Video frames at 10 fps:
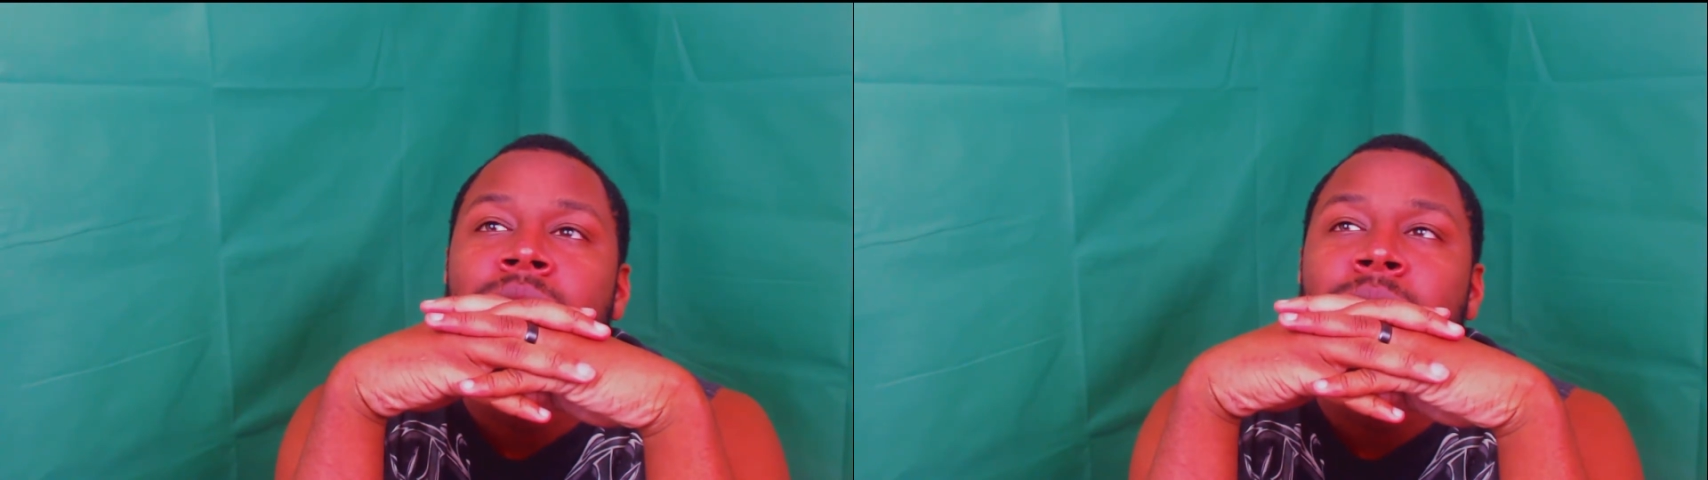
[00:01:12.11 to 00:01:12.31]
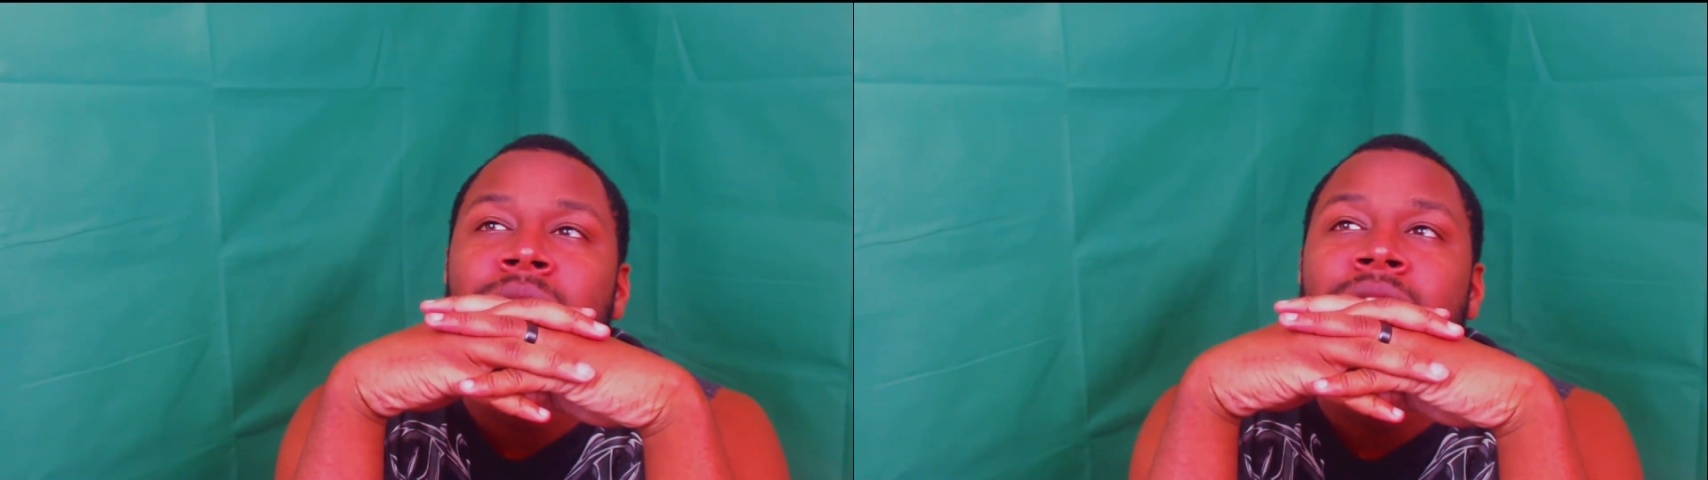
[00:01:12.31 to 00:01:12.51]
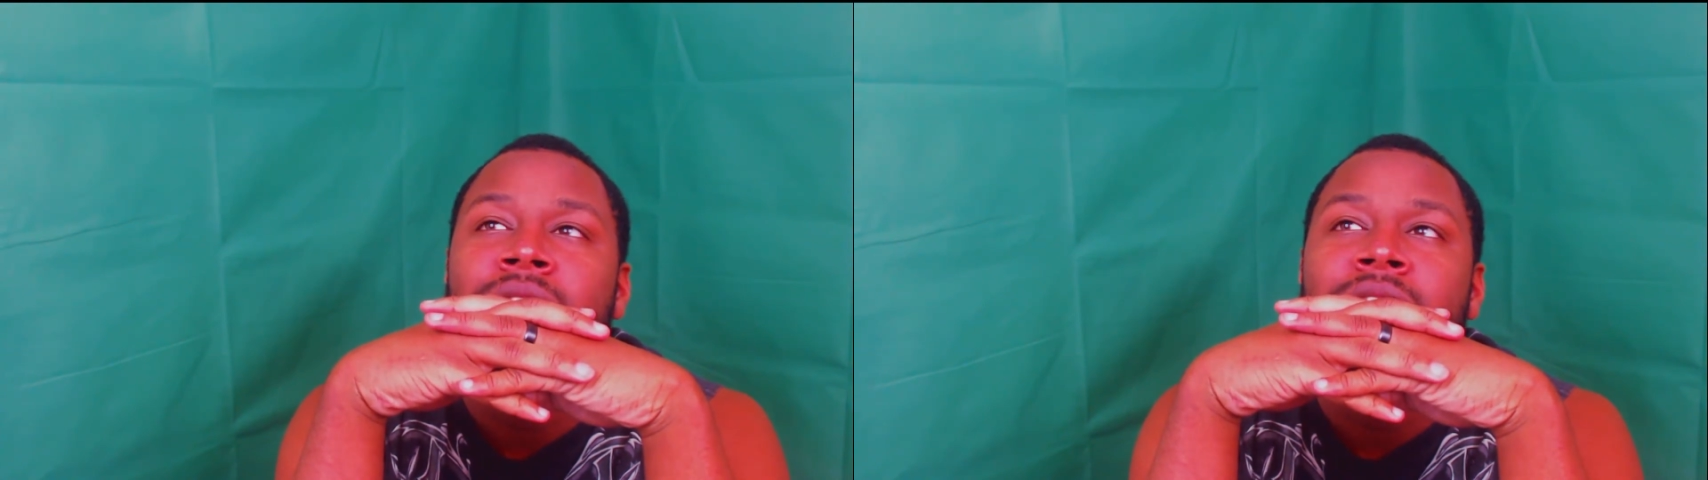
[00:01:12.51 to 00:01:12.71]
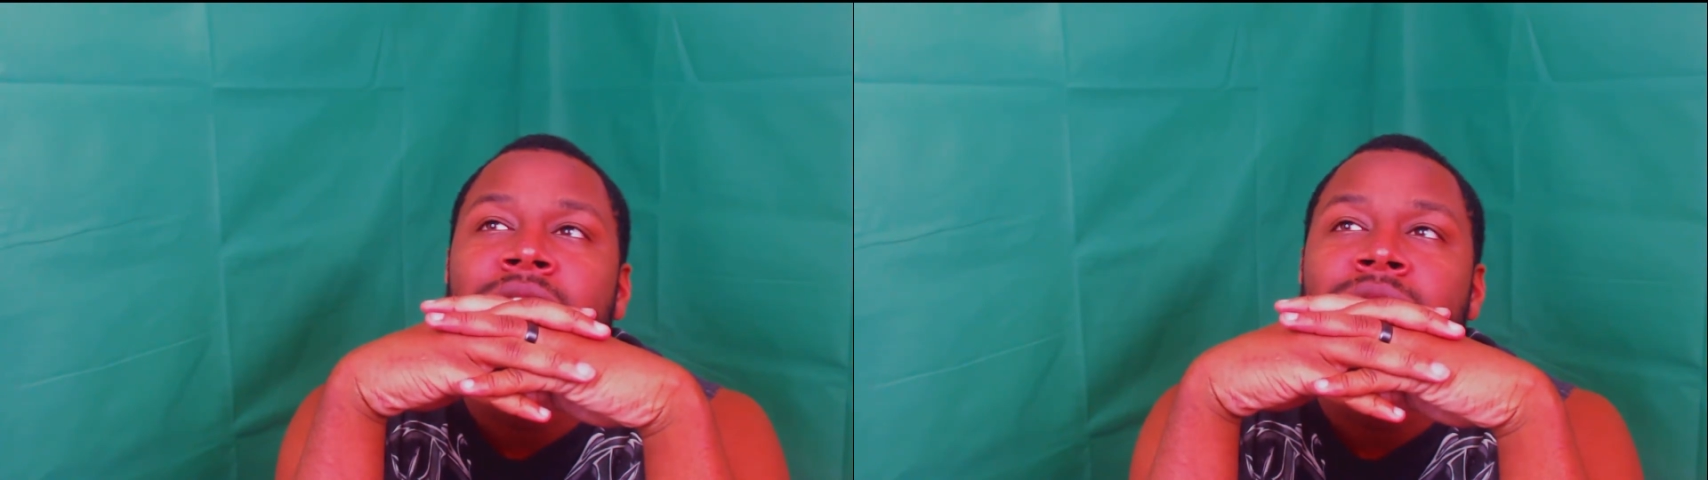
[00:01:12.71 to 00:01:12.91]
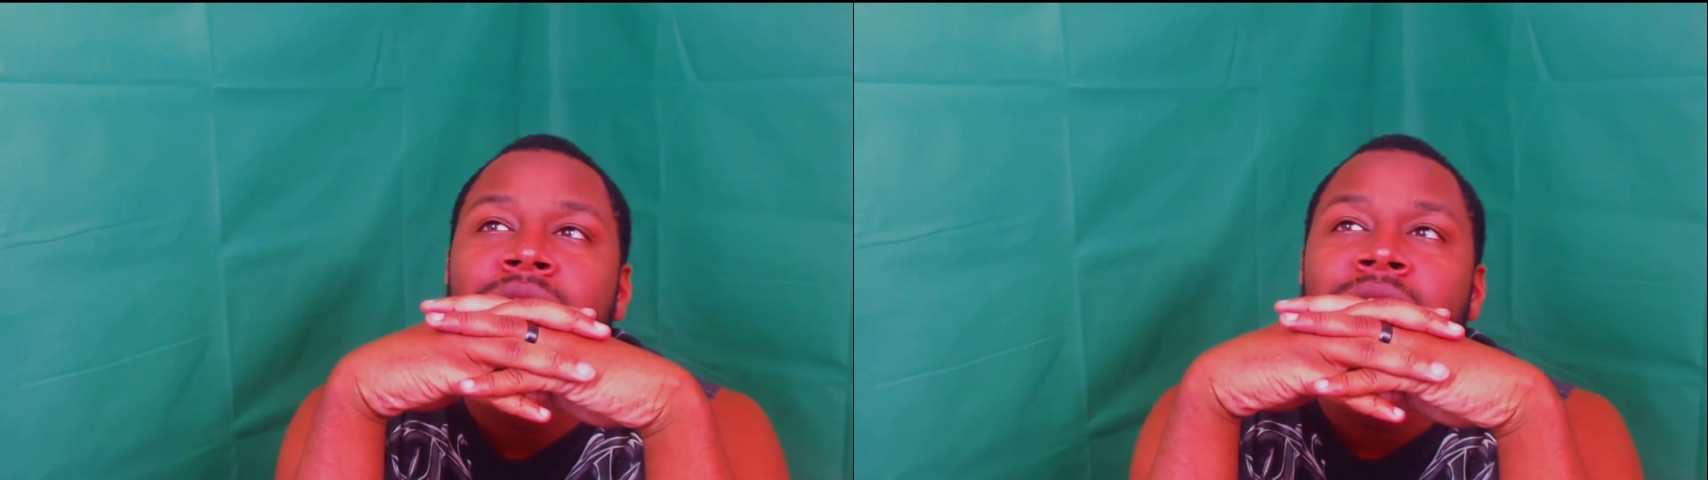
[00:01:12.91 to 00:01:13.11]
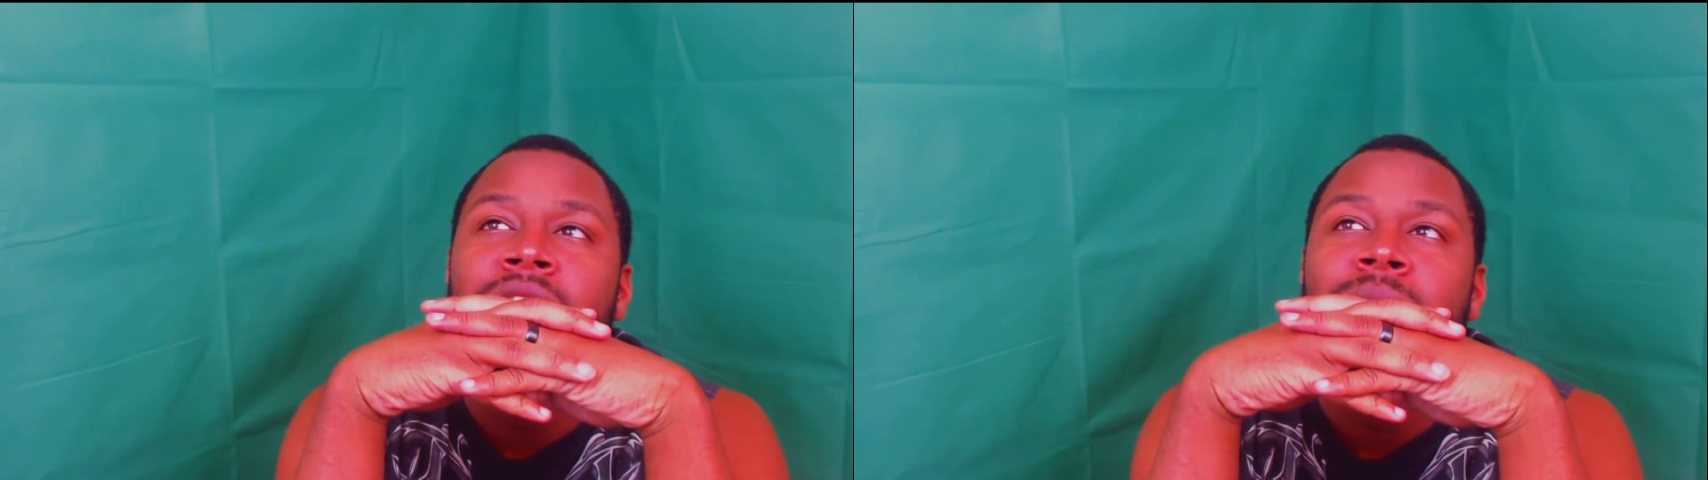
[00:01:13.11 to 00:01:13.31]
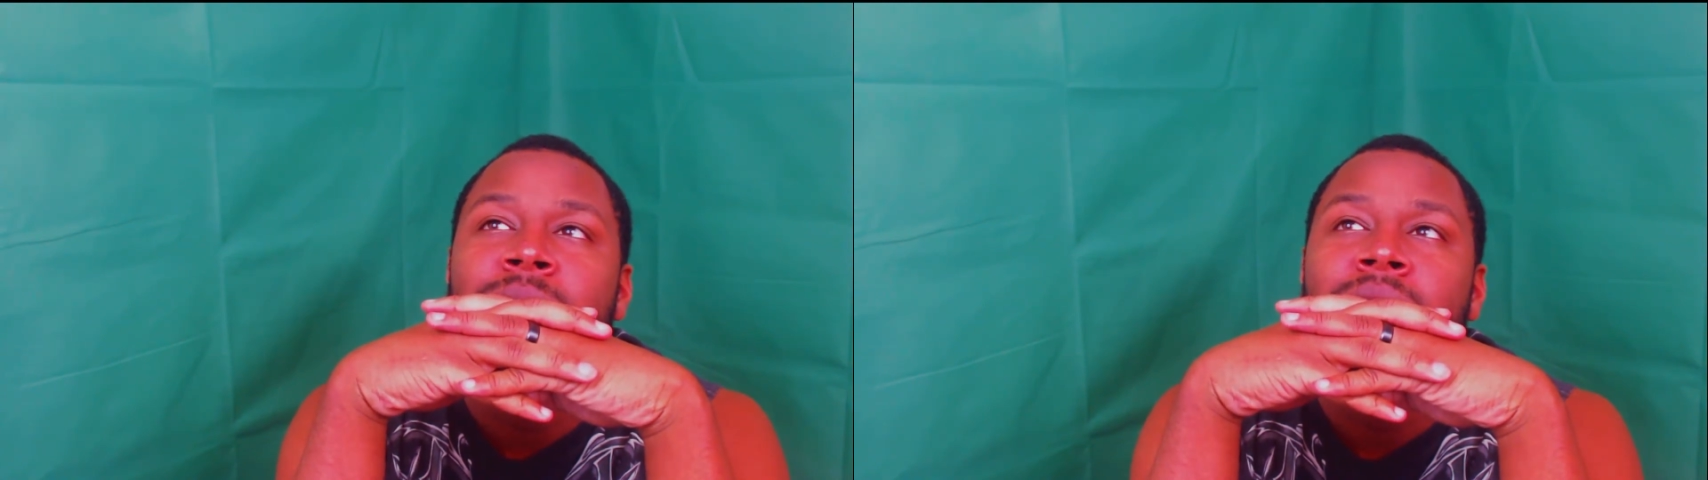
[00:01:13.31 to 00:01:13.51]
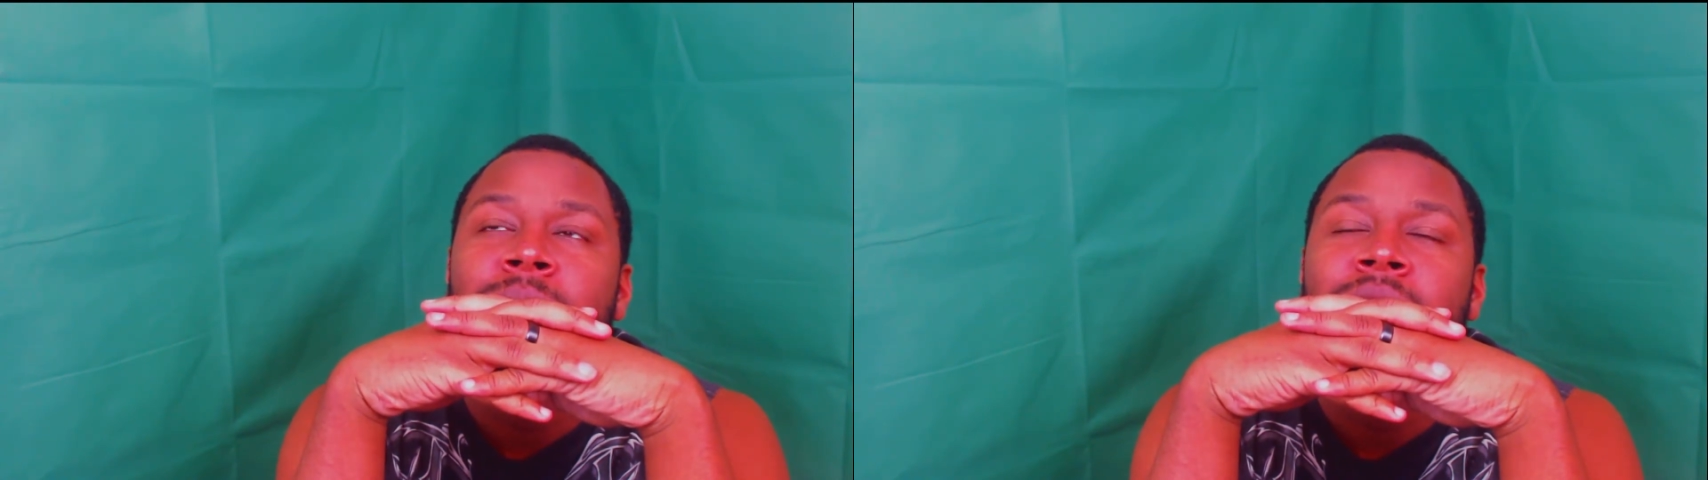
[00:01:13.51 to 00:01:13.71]
but I can't even name
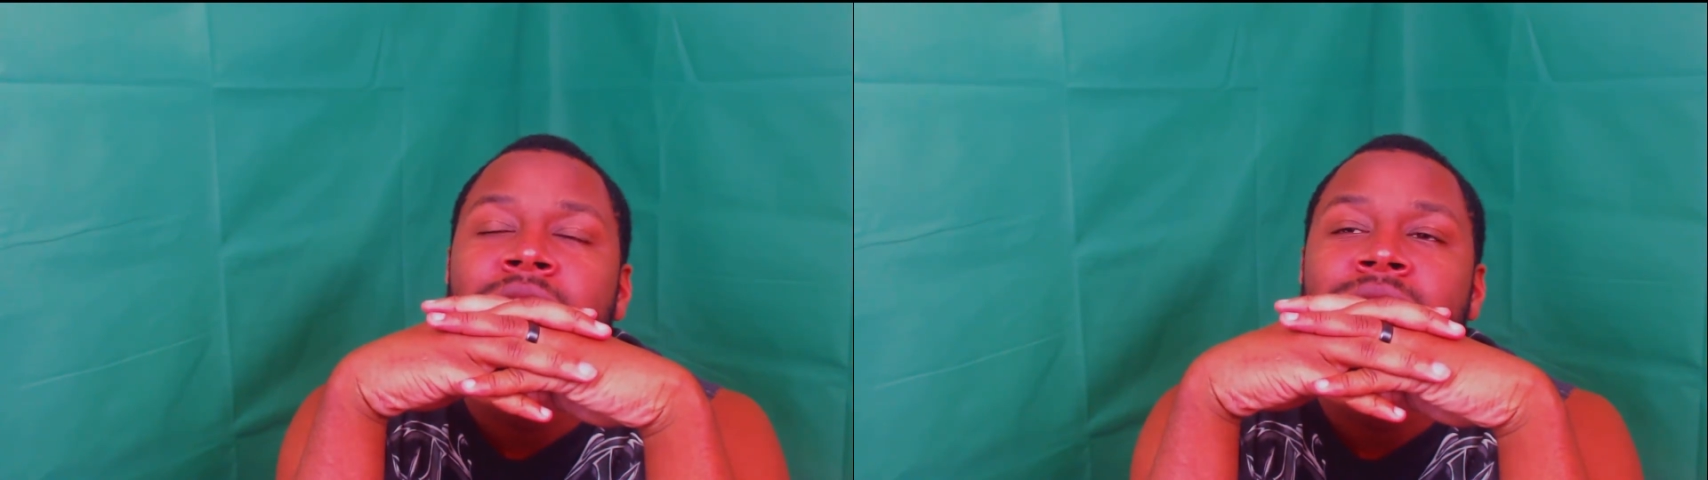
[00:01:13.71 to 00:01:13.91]
that many.